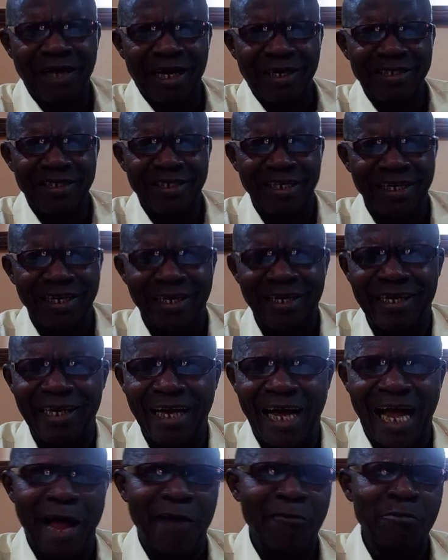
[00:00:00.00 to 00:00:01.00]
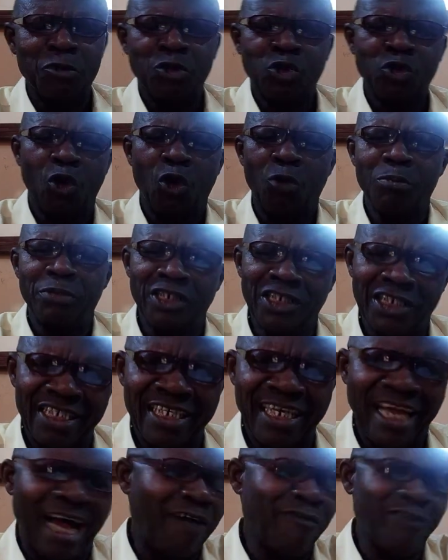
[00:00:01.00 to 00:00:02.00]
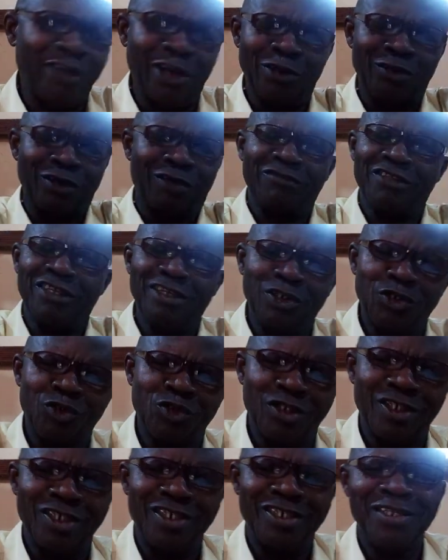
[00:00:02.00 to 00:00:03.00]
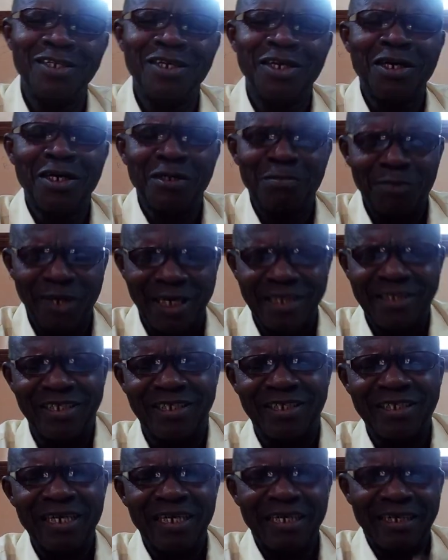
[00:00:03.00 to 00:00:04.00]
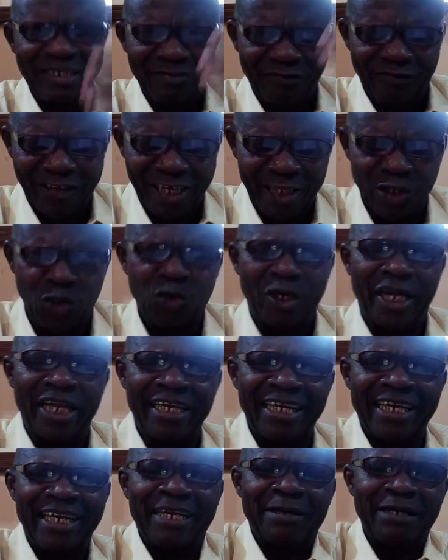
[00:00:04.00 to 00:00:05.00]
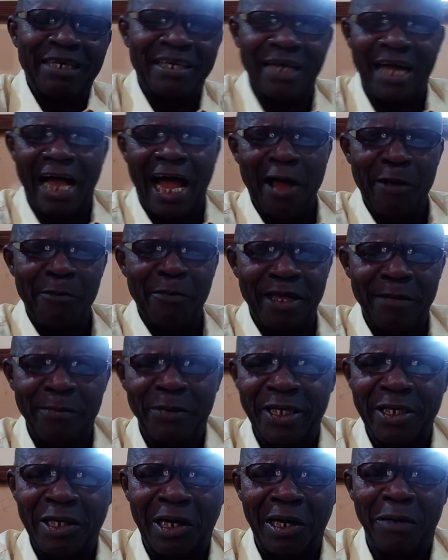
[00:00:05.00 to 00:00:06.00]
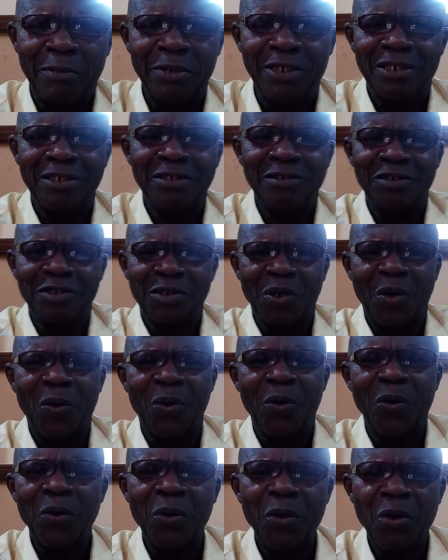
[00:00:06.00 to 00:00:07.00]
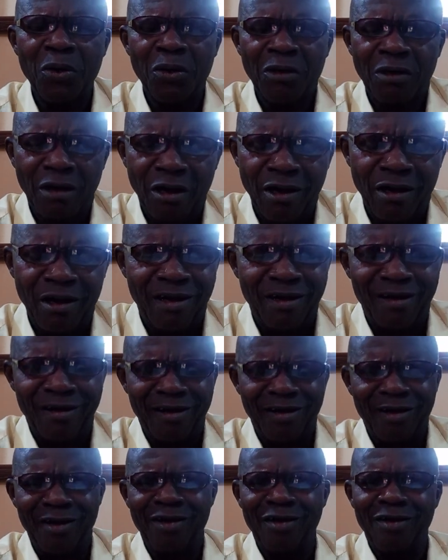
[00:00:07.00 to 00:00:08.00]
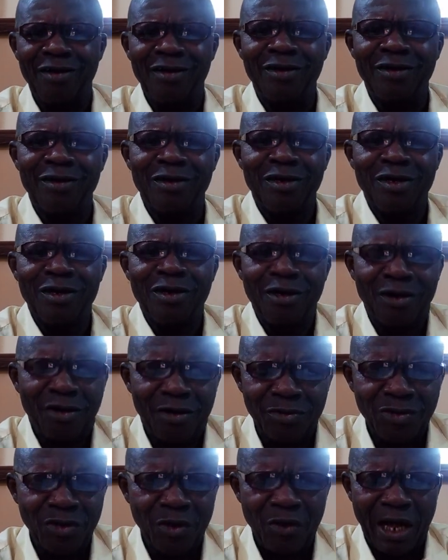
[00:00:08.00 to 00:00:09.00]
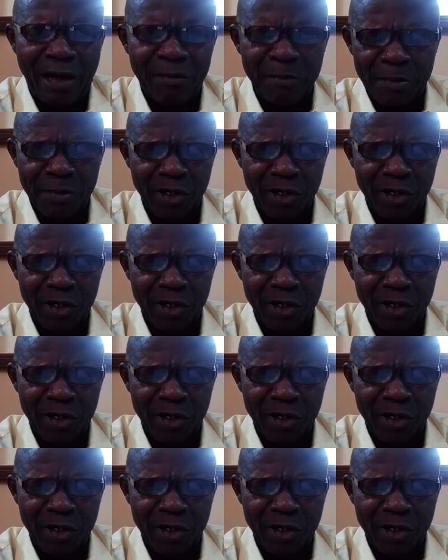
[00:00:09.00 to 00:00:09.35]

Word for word: and uh, I'm so busy. I have a lot of things doing that eventually I may be coming, you know, uh, you know, I'm